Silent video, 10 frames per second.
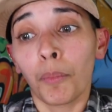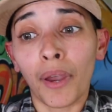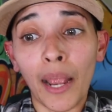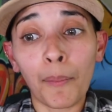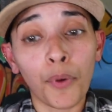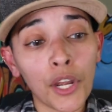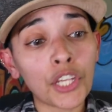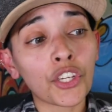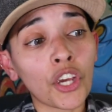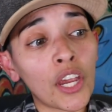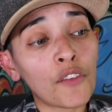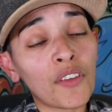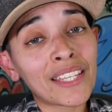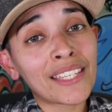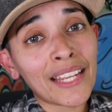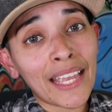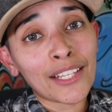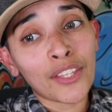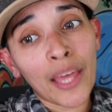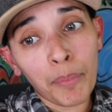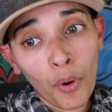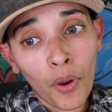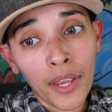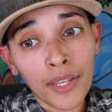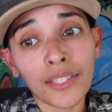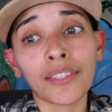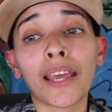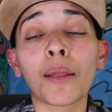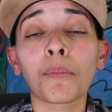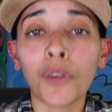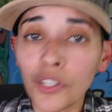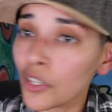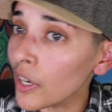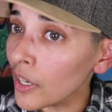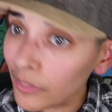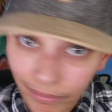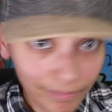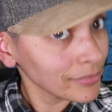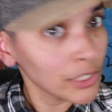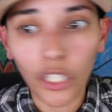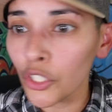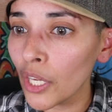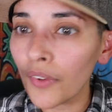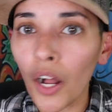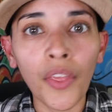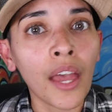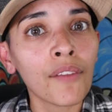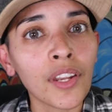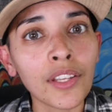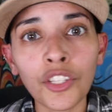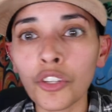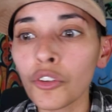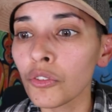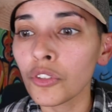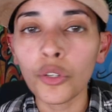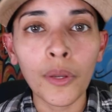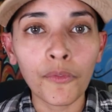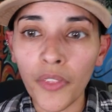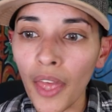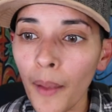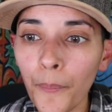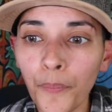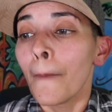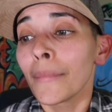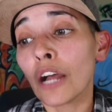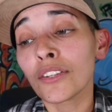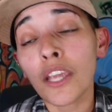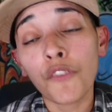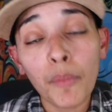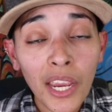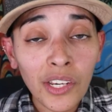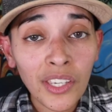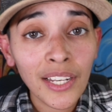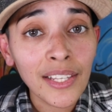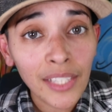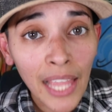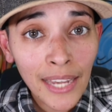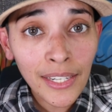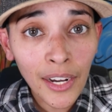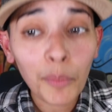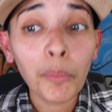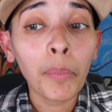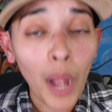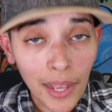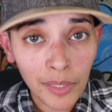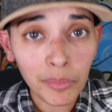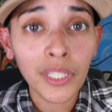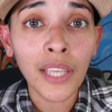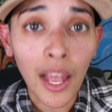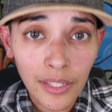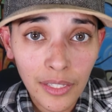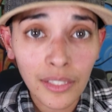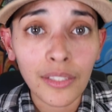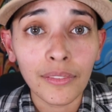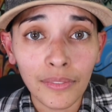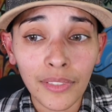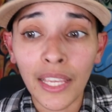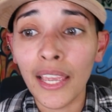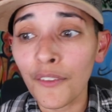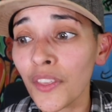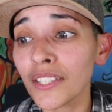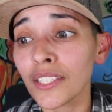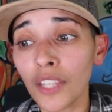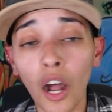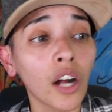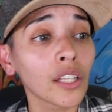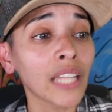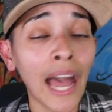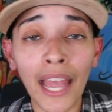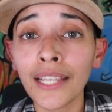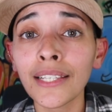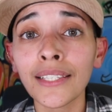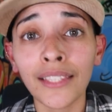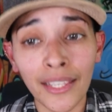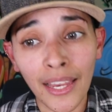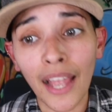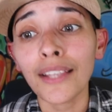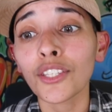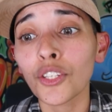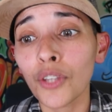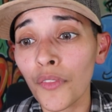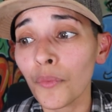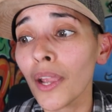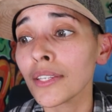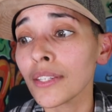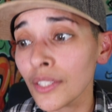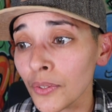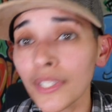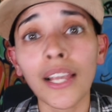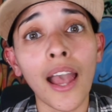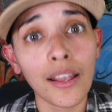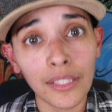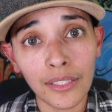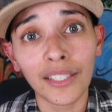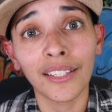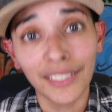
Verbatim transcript: But I'm pretty sure if it did get to that point, then I'm pretty sure, you know, you have all the evidence to sue him for that. Now, defamation and slander, possibly yes. If this is all lies, then yes, you have the right to sue his ass,